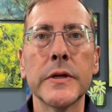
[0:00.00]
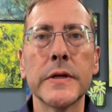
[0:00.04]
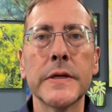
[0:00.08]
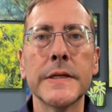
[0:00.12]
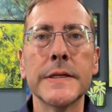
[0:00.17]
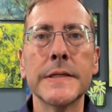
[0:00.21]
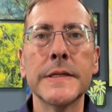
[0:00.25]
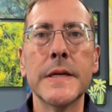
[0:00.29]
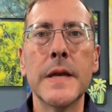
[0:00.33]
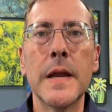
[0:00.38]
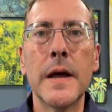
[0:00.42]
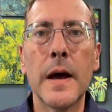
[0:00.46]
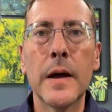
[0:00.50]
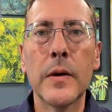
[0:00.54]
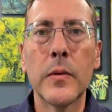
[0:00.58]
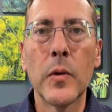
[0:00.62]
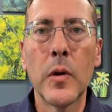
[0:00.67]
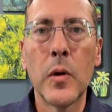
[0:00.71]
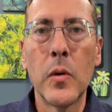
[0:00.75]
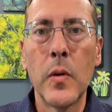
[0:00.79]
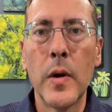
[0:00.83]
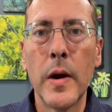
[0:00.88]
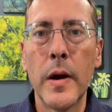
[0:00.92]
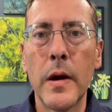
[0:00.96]
does not
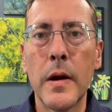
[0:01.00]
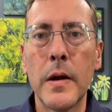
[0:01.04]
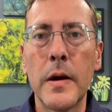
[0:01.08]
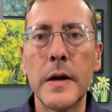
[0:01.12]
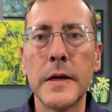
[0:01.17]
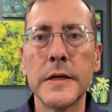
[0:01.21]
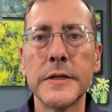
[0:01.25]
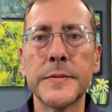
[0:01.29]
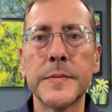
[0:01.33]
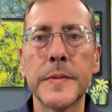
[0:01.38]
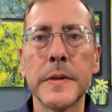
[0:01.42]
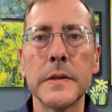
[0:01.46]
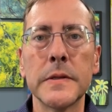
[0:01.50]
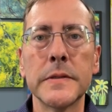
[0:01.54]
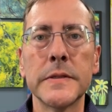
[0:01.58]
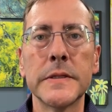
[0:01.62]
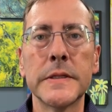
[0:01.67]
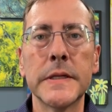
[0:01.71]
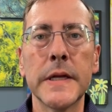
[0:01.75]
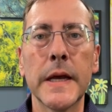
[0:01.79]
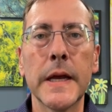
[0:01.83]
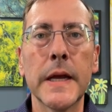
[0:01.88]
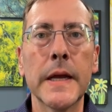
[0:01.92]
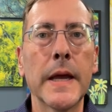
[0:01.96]
require hospital
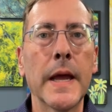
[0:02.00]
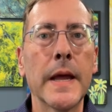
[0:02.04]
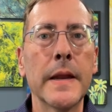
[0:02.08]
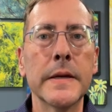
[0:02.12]
stay,